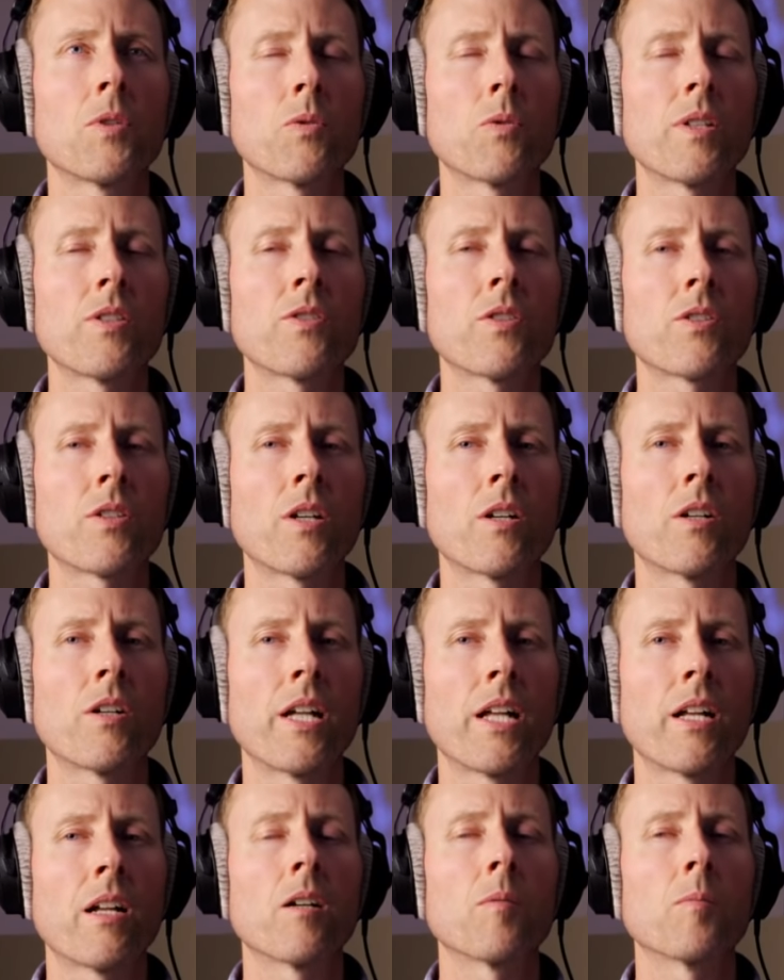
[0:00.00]
Between six hundred dollars
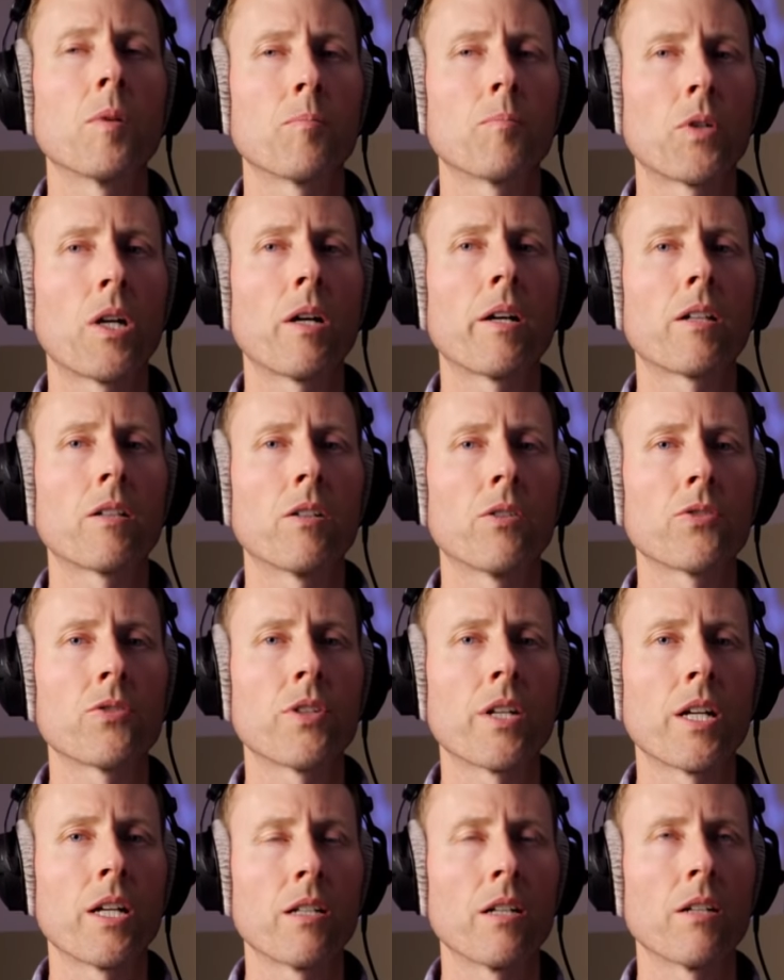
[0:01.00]
and eight hundred dollars, but probably
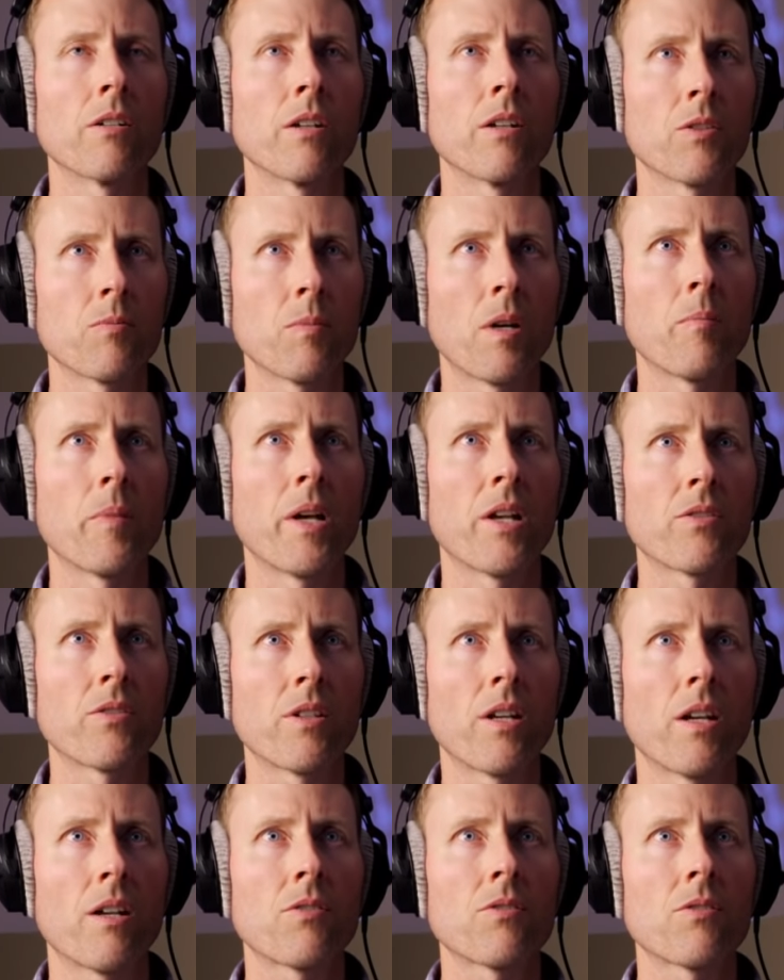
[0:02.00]
closer to eight hundred dollars is my
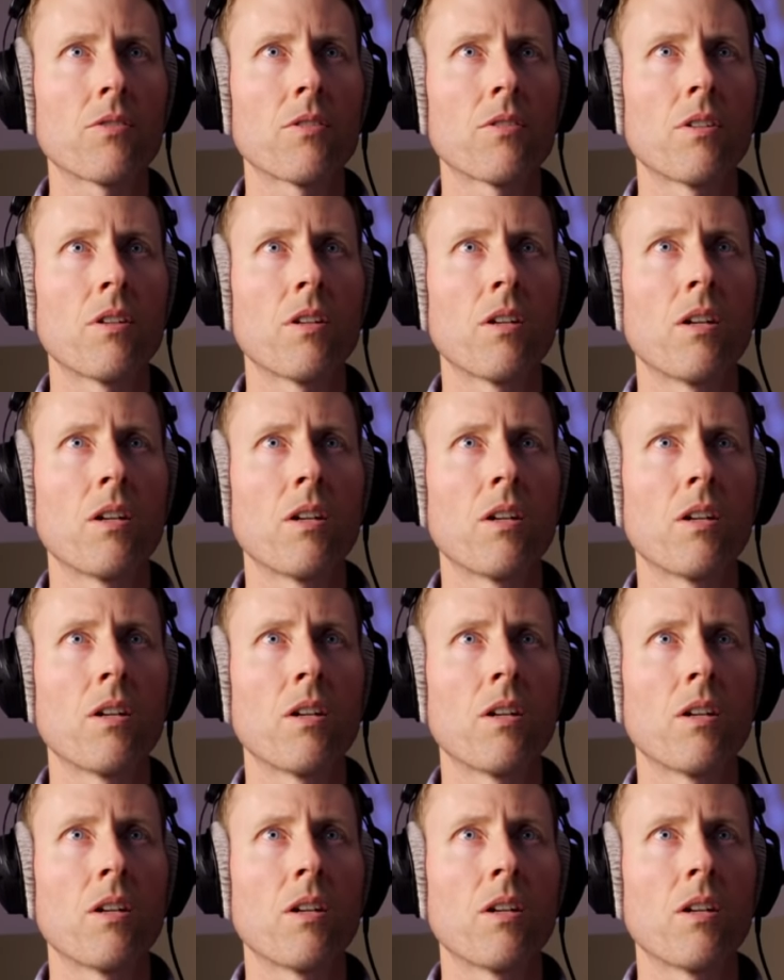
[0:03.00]
best guess.